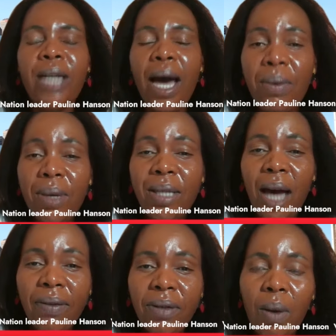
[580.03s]
That was
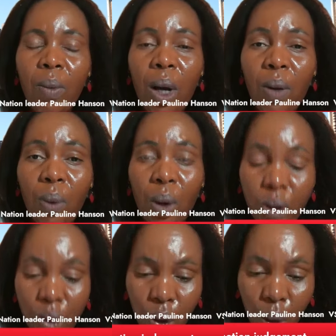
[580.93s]
after World
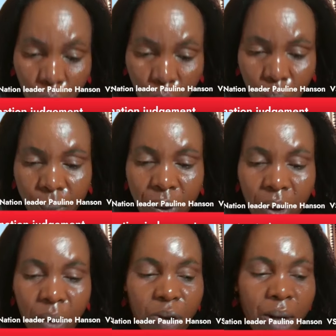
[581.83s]
War II.
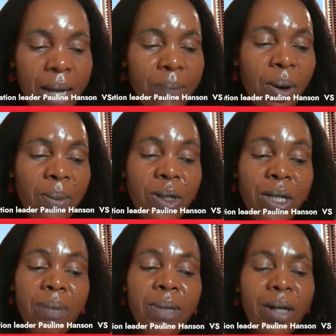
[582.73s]
The Australian
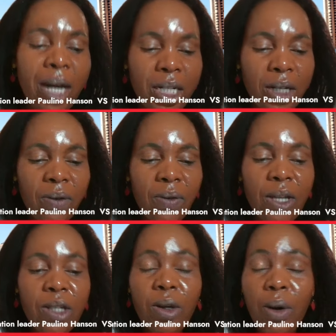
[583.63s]
promoted immigration
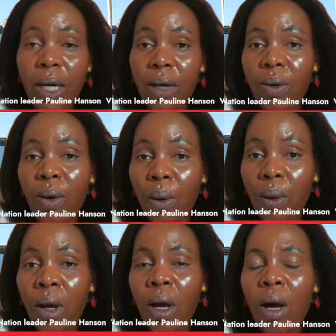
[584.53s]
with a slogan
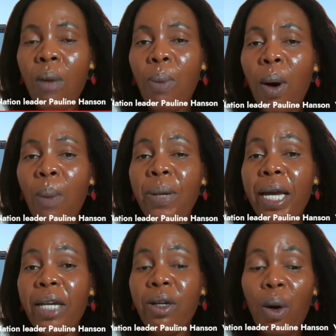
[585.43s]
called
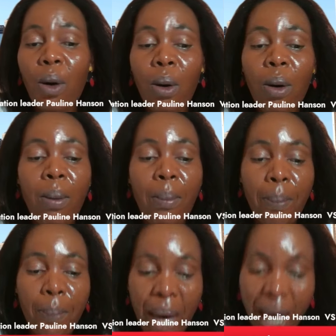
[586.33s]
populate or
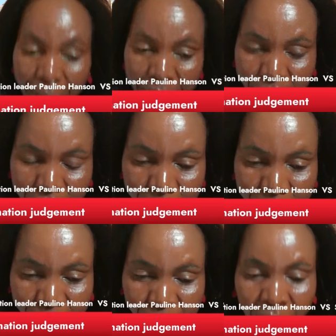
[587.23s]
perish.